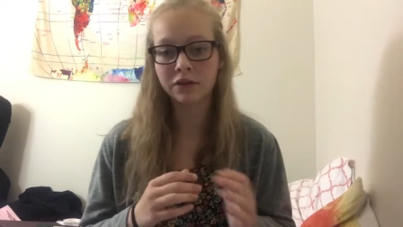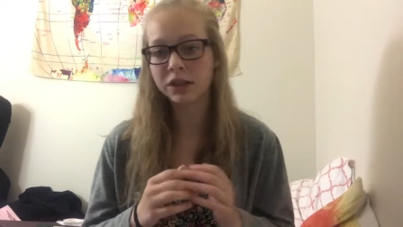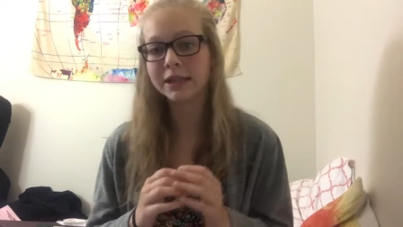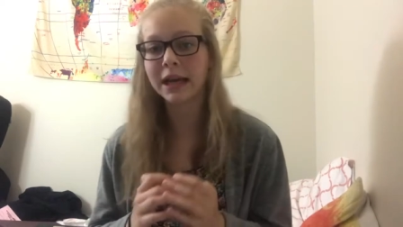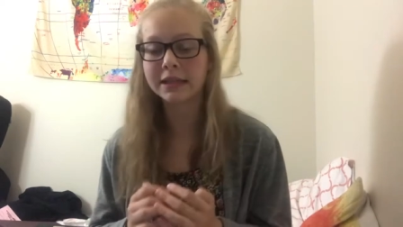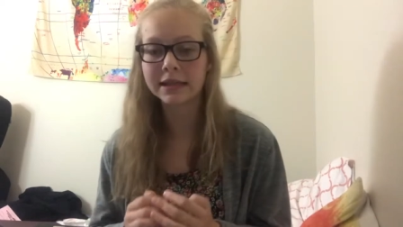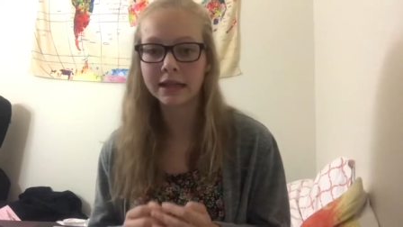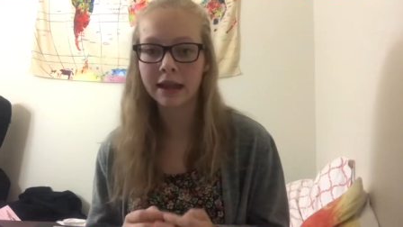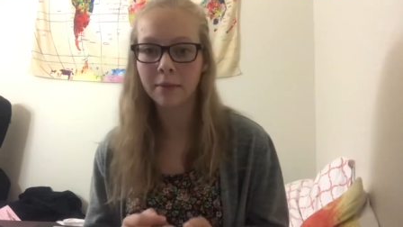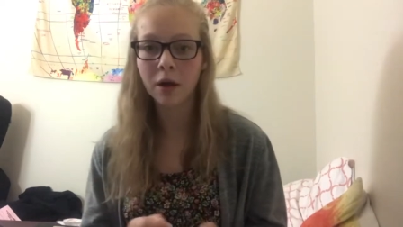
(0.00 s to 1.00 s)
just texting
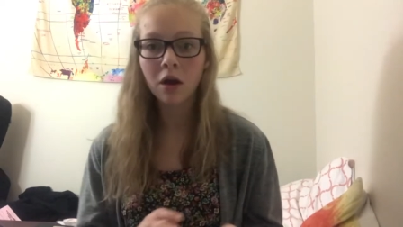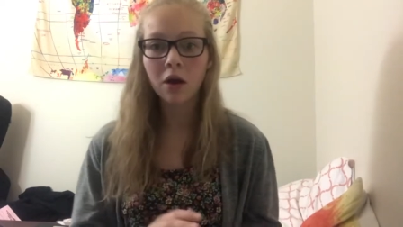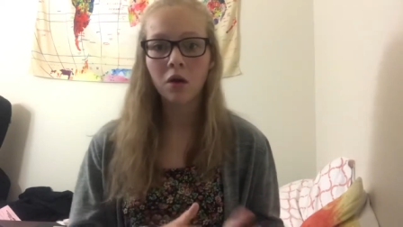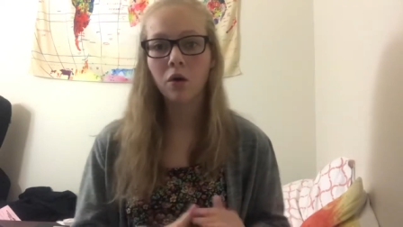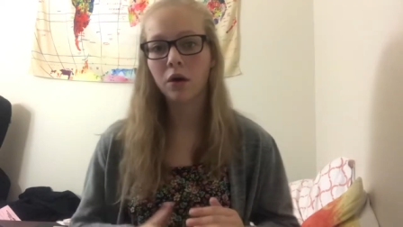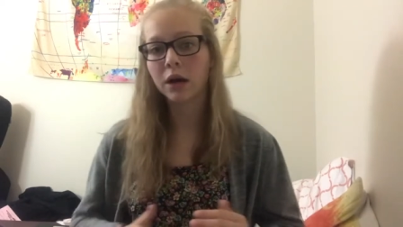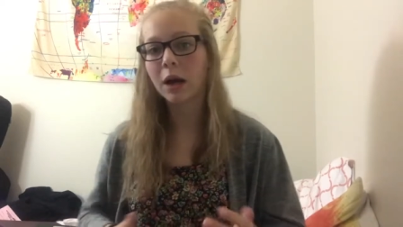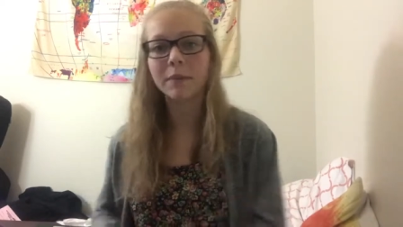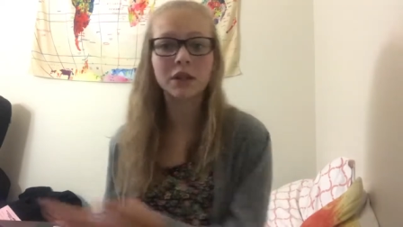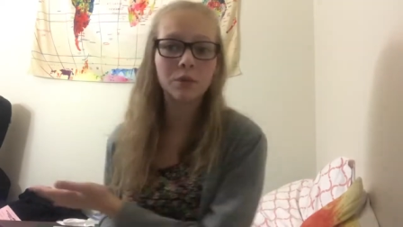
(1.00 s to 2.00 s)
them, or
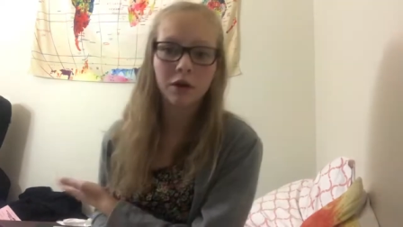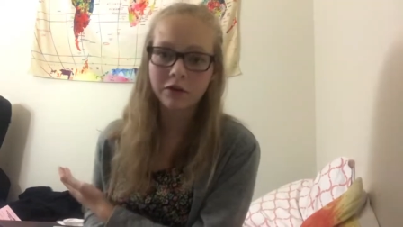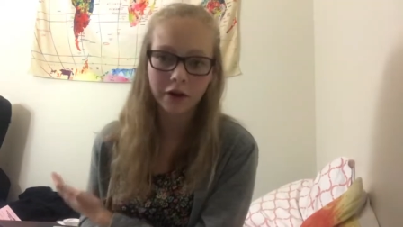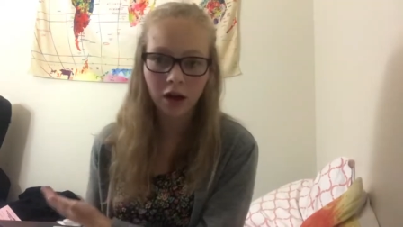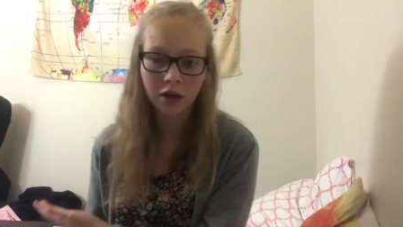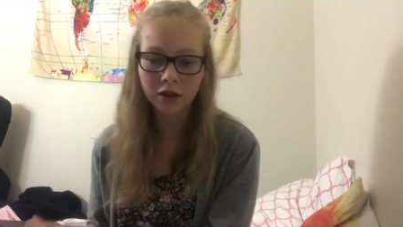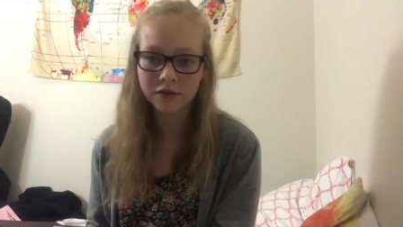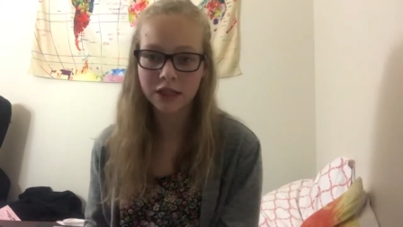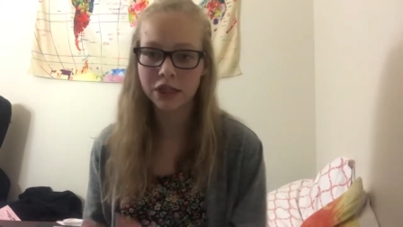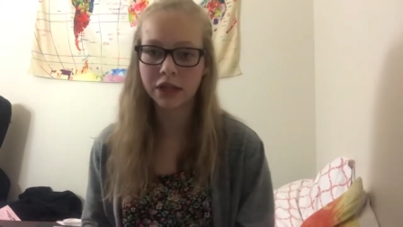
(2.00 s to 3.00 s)
coming to one of our Color of
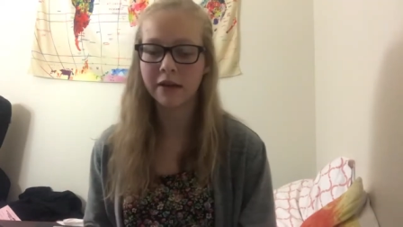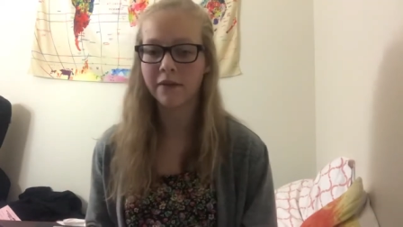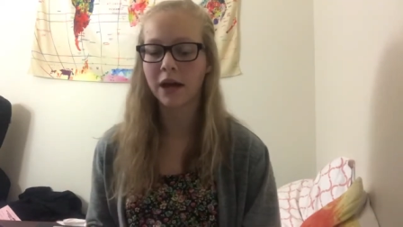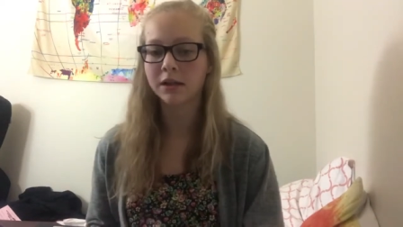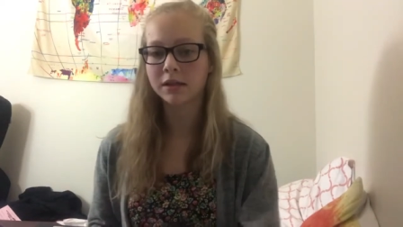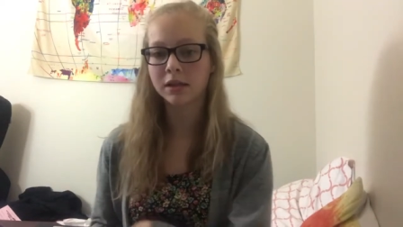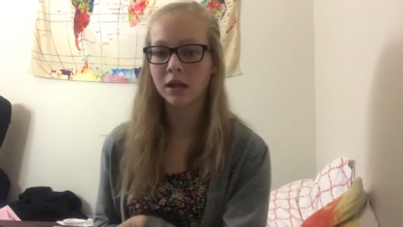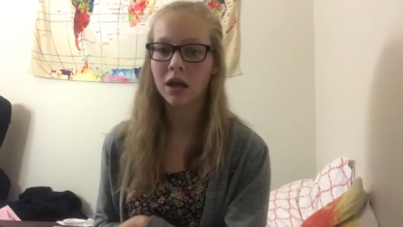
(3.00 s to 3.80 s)
Teaching events,